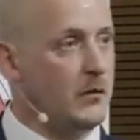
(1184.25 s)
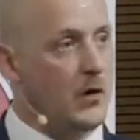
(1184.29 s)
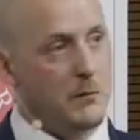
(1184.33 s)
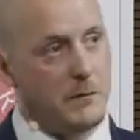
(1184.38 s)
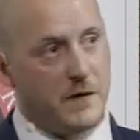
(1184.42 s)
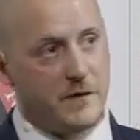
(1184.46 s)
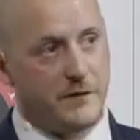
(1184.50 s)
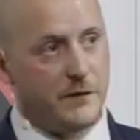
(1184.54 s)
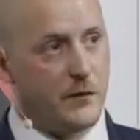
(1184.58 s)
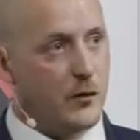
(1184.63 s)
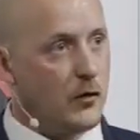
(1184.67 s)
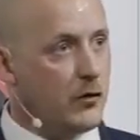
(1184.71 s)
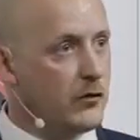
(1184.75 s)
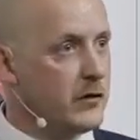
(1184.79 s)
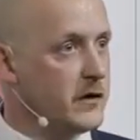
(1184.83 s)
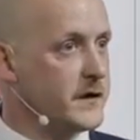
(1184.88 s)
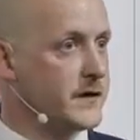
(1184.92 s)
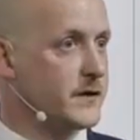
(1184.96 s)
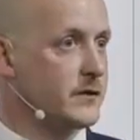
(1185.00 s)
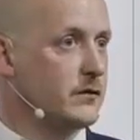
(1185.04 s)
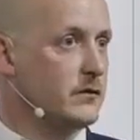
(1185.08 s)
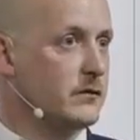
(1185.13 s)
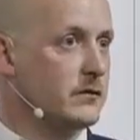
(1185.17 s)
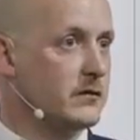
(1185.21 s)
before
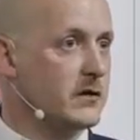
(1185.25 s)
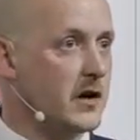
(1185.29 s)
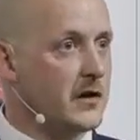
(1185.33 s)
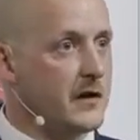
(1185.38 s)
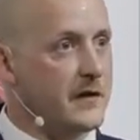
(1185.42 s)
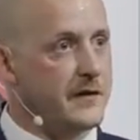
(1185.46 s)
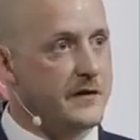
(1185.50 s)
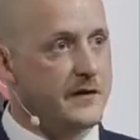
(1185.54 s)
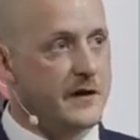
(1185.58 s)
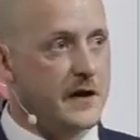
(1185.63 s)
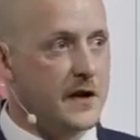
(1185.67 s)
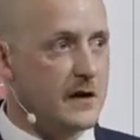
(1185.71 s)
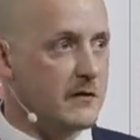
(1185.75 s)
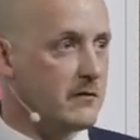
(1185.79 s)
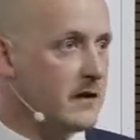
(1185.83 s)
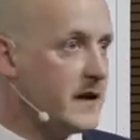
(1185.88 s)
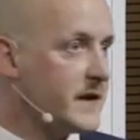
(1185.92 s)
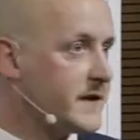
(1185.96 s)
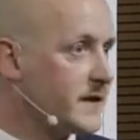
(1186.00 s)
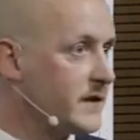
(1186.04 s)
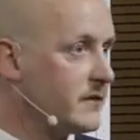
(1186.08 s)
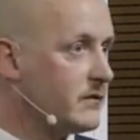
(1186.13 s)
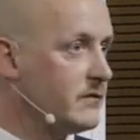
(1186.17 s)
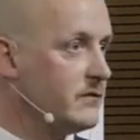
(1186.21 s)
it's all kind of
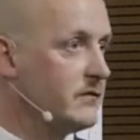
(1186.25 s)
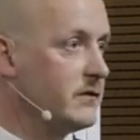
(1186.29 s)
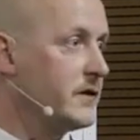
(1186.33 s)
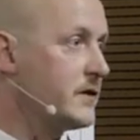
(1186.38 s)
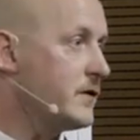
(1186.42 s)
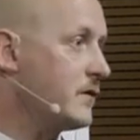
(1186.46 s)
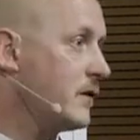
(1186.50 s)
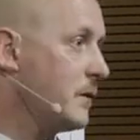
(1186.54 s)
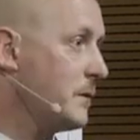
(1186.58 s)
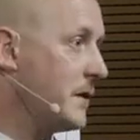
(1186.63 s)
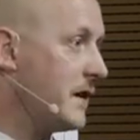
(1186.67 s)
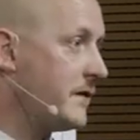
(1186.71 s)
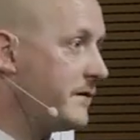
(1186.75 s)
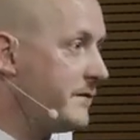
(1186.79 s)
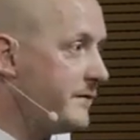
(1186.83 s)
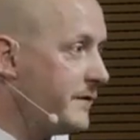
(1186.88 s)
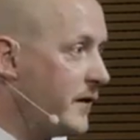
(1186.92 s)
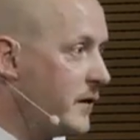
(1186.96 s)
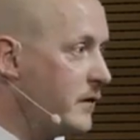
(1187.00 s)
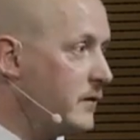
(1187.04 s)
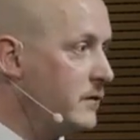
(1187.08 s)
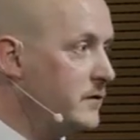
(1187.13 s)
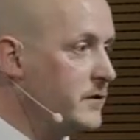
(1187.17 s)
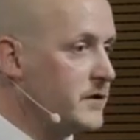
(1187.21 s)
theoretical. You're talking about
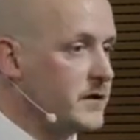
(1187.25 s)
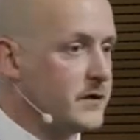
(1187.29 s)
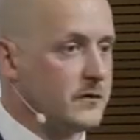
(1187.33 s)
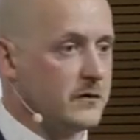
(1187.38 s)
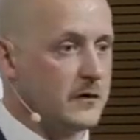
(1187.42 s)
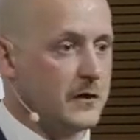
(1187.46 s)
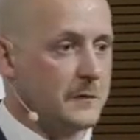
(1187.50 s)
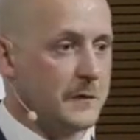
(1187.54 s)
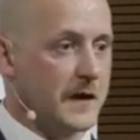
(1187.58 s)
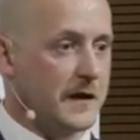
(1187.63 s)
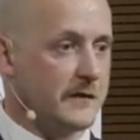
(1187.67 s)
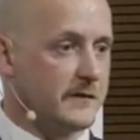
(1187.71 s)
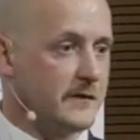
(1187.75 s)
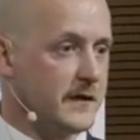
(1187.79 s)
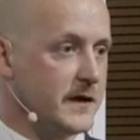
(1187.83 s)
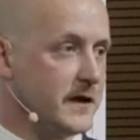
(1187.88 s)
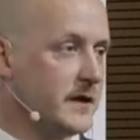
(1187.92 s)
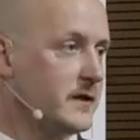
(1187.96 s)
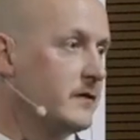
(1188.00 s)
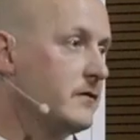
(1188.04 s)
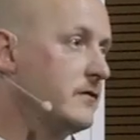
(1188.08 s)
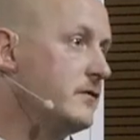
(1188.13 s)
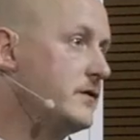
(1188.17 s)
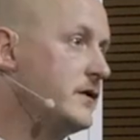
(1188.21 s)
phones, you're talking about
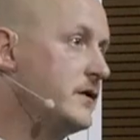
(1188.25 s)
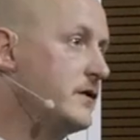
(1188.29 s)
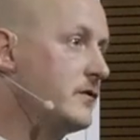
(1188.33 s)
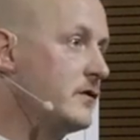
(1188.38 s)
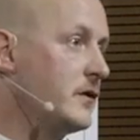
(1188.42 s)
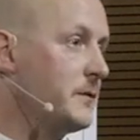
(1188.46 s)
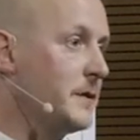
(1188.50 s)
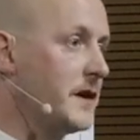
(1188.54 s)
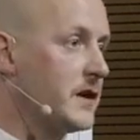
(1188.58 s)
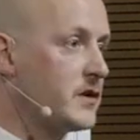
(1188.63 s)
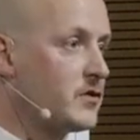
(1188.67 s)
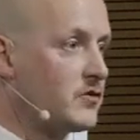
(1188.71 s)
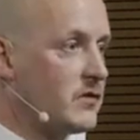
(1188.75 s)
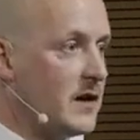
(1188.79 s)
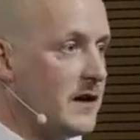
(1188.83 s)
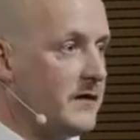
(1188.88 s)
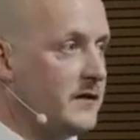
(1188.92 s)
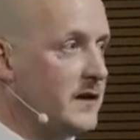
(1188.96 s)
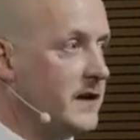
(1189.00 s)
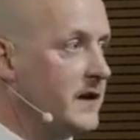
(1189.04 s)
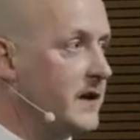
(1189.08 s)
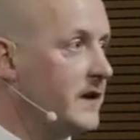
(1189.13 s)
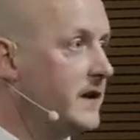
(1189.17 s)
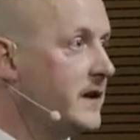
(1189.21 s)
vehicles, you're talking about
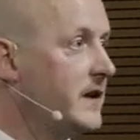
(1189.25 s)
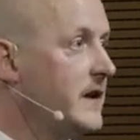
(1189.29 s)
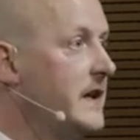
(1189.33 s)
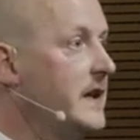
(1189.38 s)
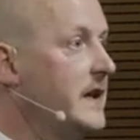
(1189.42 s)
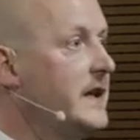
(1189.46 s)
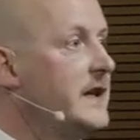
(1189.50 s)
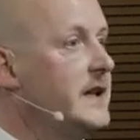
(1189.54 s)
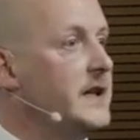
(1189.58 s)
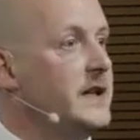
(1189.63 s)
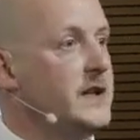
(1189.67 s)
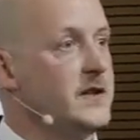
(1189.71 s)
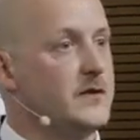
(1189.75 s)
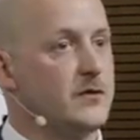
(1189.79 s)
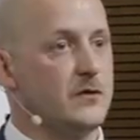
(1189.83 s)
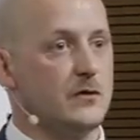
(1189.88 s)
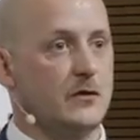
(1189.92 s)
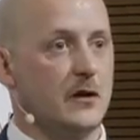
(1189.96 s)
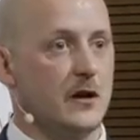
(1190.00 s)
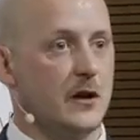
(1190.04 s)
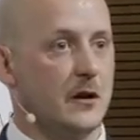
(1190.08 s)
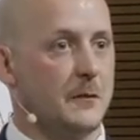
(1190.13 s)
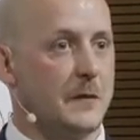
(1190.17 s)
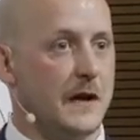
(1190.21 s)
travelling, you're
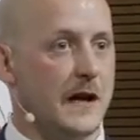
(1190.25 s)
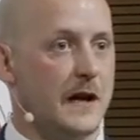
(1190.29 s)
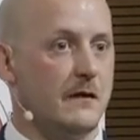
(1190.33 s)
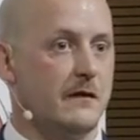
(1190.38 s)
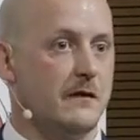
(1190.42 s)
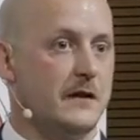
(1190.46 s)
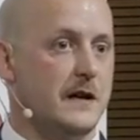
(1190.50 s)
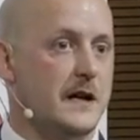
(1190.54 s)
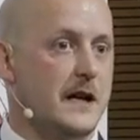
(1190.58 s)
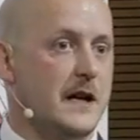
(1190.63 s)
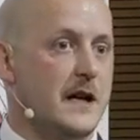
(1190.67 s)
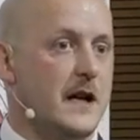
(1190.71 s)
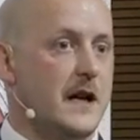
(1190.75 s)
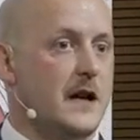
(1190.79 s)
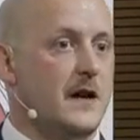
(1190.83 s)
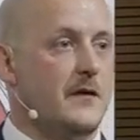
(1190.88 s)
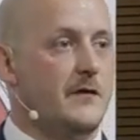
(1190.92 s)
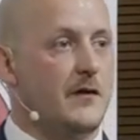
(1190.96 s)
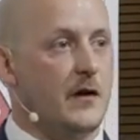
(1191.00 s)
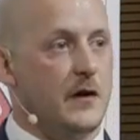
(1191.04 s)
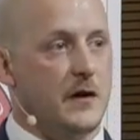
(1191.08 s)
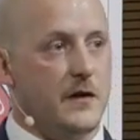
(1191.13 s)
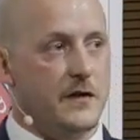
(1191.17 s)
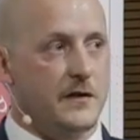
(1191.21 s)
talking about
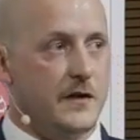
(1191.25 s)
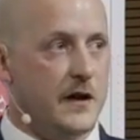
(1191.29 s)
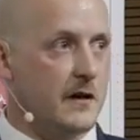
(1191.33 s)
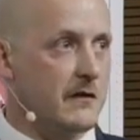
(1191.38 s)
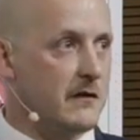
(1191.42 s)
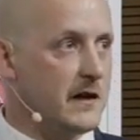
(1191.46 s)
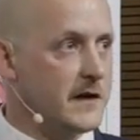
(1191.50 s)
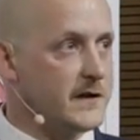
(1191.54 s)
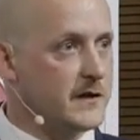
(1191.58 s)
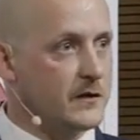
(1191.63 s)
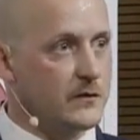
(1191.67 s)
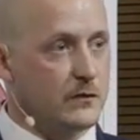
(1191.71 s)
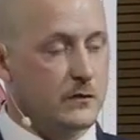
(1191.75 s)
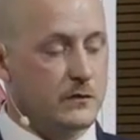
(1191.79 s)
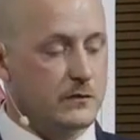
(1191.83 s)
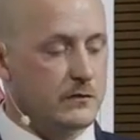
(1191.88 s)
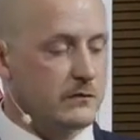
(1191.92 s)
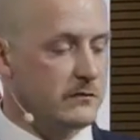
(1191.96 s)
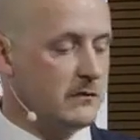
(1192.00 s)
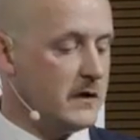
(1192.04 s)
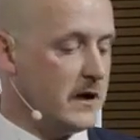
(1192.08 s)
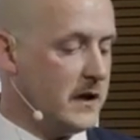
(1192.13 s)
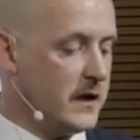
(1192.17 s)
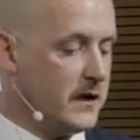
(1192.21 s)
very theoretical
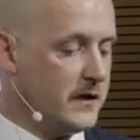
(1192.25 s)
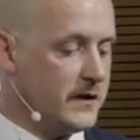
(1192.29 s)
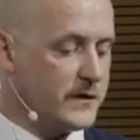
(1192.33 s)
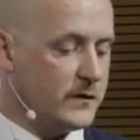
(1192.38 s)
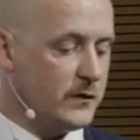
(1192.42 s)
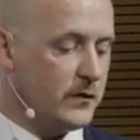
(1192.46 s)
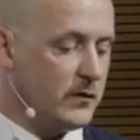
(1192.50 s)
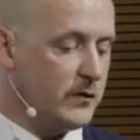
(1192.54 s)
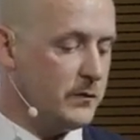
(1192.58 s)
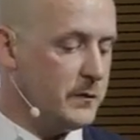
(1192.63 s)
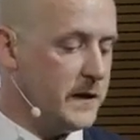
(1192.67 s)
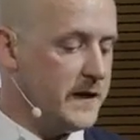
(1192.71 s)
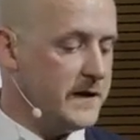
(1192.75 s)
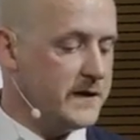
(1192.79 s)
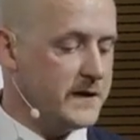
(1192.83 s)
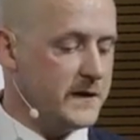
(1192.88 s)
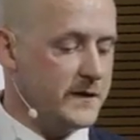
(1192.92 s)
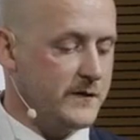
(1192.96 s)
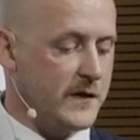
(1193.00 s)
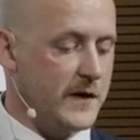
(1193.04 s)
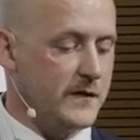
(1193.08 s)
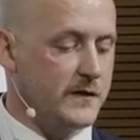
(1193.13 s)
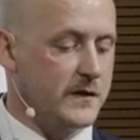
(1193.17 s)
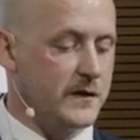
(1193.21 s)
sort of pieces
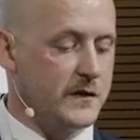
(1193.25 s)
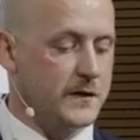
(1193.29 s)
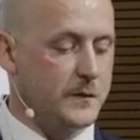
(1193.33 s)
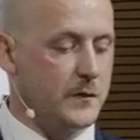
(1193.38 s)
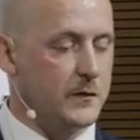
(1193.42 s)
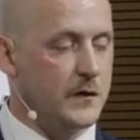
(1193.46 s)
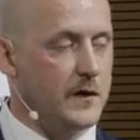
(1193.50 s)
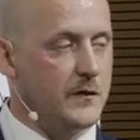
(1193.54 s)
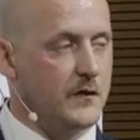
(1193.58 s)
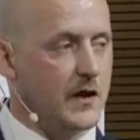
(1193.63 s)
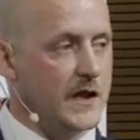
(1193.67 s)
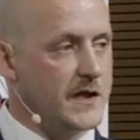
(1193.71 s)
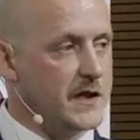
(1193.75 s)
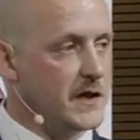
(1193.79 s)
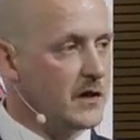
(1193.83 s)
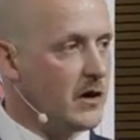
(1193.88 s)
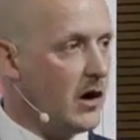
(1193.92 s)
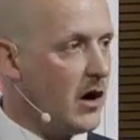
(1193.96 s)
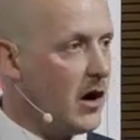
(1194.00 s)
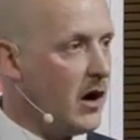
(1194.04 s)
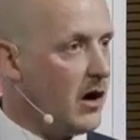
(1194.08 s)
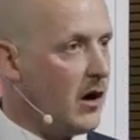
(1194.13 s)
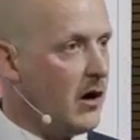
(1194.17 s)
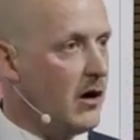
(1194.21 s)
of evidence. But when you've actually got
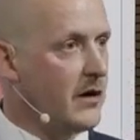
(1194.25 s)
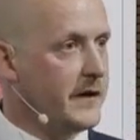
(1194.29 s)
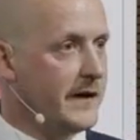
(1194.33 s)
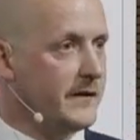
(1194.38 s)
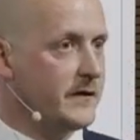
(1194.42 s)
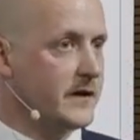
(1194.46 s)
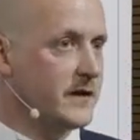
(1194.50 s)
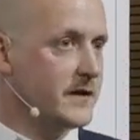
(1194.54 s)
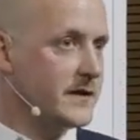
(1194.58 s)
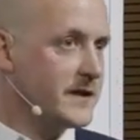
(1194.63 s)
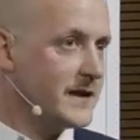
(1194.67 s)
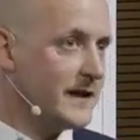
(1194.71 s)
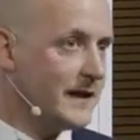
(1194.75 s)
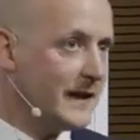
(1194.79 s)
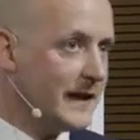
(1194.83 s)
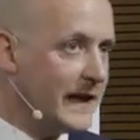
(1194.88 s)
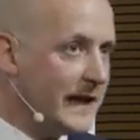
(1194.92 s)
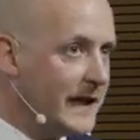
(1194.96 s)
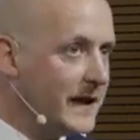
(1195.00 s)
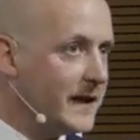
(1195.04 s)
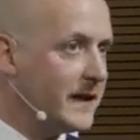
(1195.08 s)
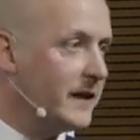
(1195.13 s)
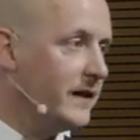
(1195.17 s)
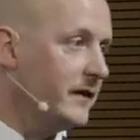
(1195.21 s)
hard evidence
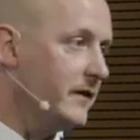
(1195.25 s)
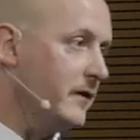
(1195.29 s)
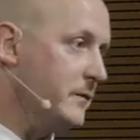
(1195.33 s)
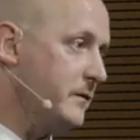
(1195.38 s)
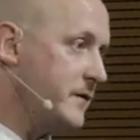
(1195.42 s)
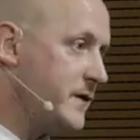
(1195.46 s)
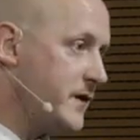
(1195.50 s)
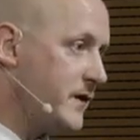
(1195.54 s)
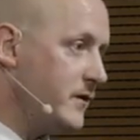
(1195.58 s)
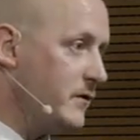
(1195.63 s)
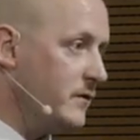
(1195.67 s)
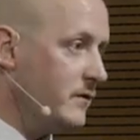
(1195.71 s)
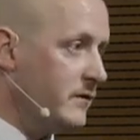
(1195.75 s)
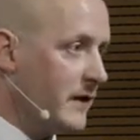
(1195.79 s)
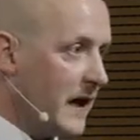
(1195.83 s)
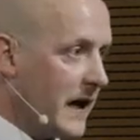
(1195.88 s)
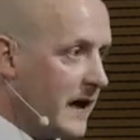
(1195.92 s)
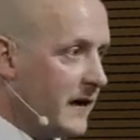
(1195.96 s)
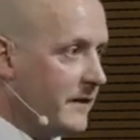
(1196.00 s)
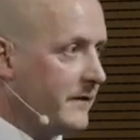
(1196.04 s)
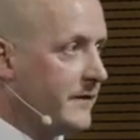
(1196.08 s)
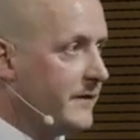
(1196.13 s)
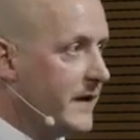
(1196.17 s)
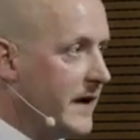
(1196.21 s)
linking them to
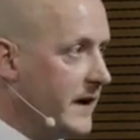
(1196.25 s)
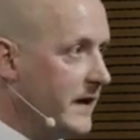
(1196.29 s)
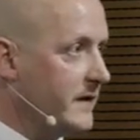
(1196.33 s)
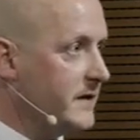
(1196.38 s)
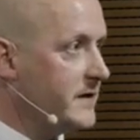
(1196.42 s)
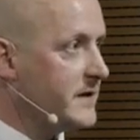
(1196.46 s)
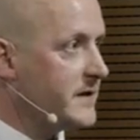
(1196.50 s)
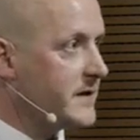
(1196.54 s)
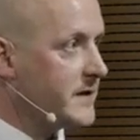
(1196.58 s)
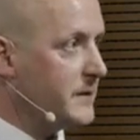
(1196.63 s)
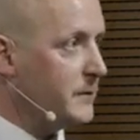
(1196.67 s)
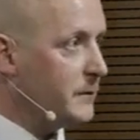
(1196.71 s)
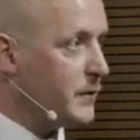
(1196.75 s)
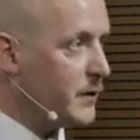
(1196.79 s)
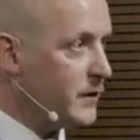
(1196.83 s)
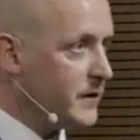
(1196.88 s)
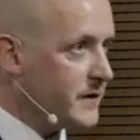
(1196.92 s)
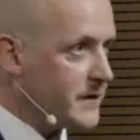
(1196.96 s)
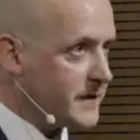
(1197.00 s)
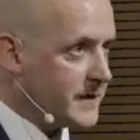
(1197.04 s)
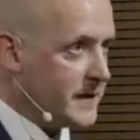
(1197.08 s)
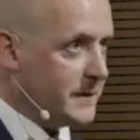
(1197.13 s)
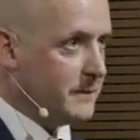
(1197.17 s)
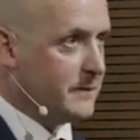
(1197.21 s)
that offence and
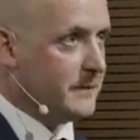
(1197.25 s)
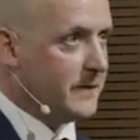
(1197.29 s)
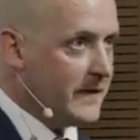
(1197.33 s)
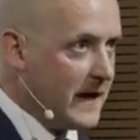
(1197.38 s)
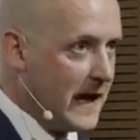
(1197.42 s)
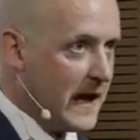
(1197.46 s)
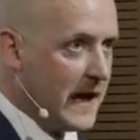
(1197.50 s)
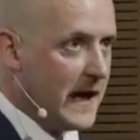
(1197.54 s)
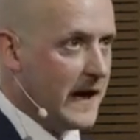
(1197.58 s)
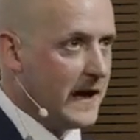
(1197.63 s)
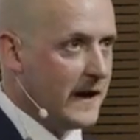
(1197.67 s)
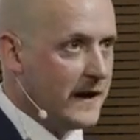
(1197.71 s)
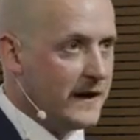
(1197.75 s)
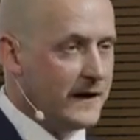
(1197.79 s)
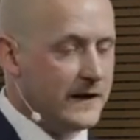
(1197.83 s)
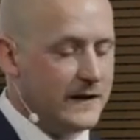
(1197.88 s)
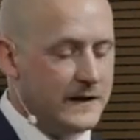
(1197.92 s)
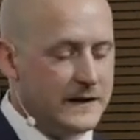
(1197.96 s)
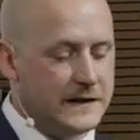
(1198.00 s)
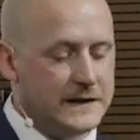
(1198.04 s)
puts him there,